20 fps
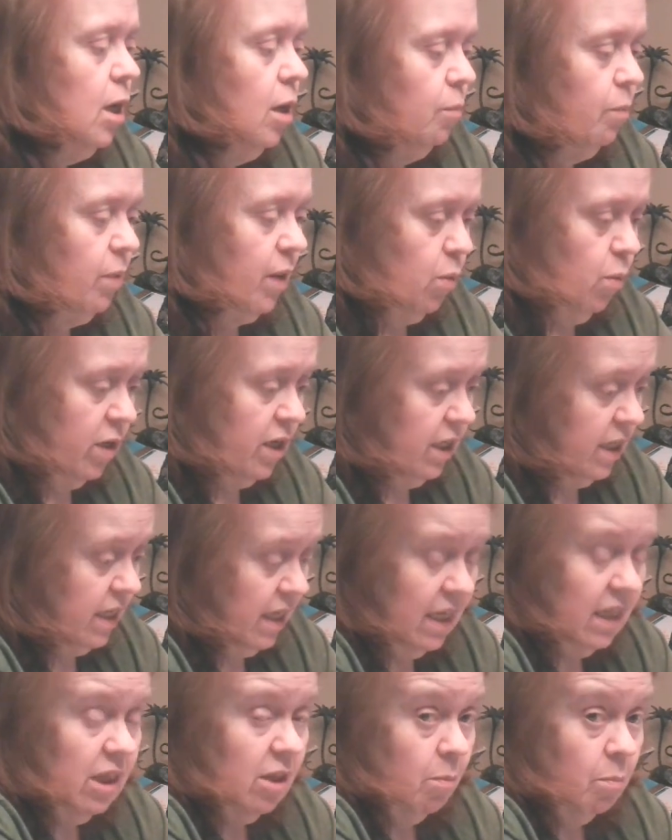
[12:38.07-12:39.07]
but I wanted to
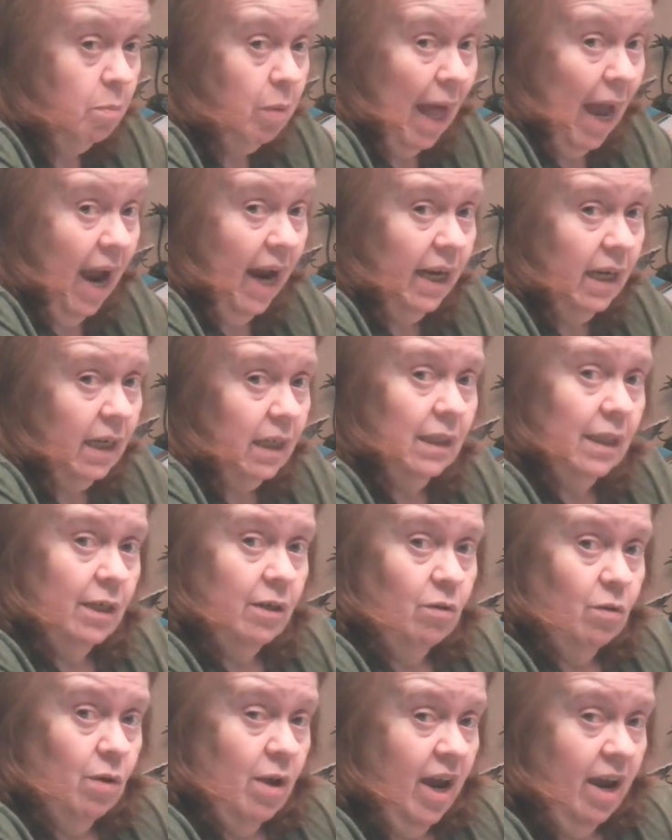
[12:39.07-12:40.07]
get the black, and they
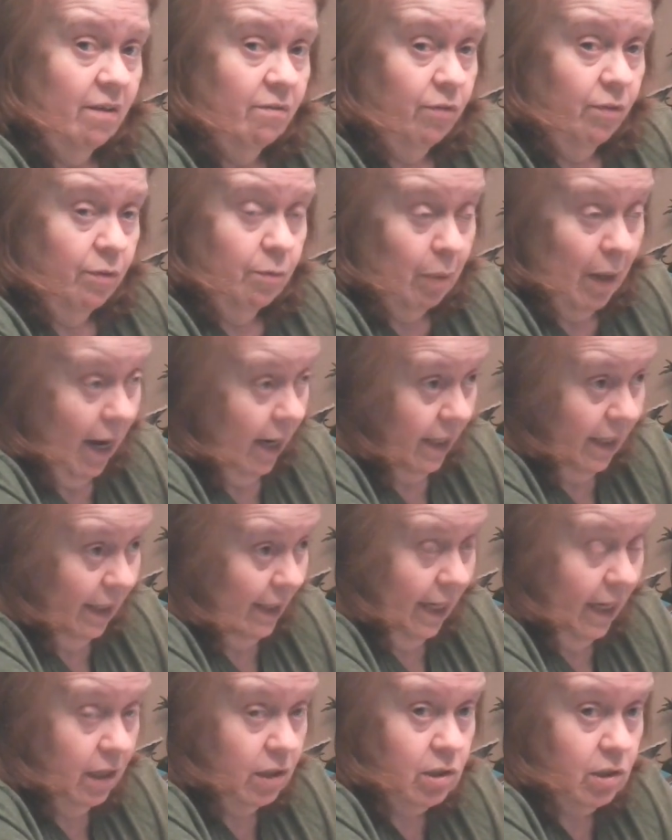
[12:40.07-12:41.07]
don't have the black, I
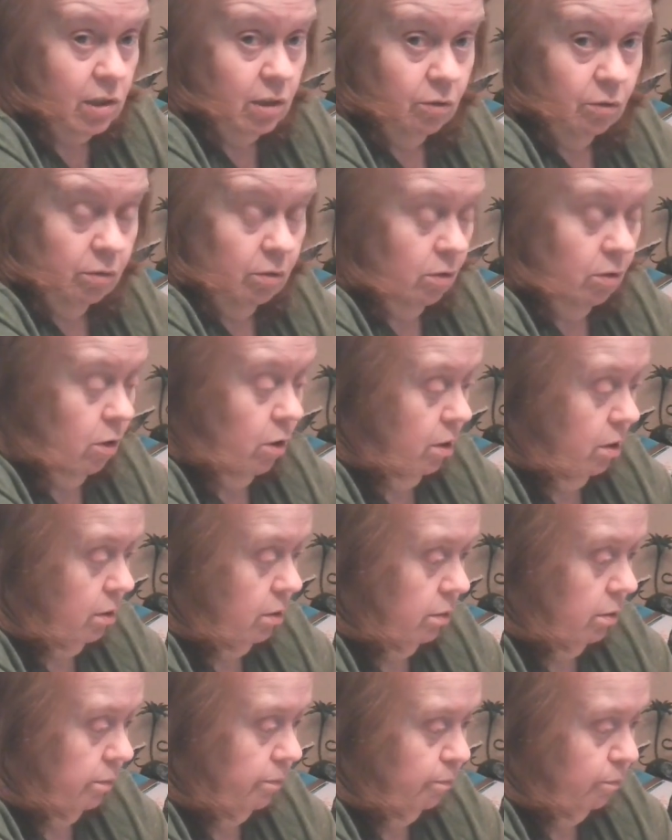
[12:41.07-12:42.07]
guess, in the
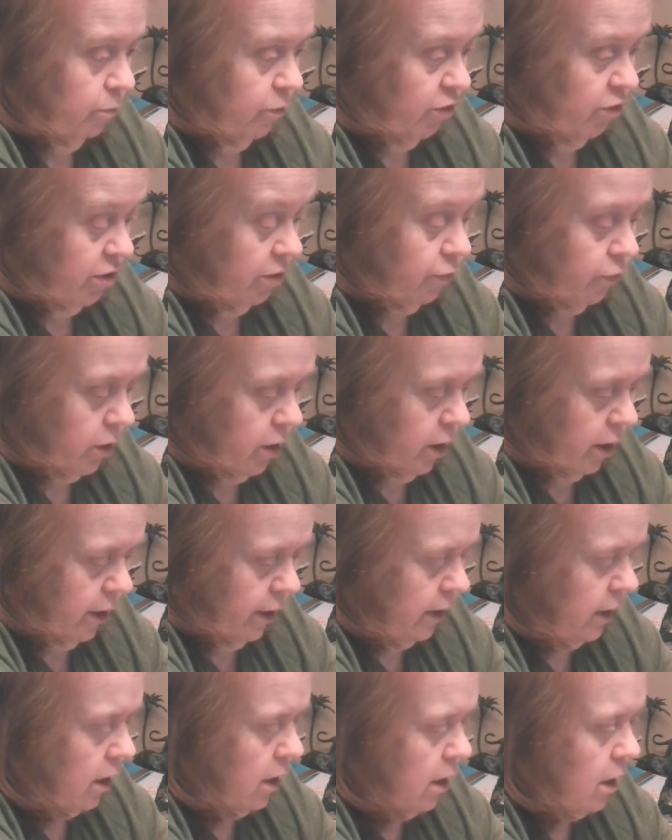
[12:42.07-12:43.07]
stiffer kind.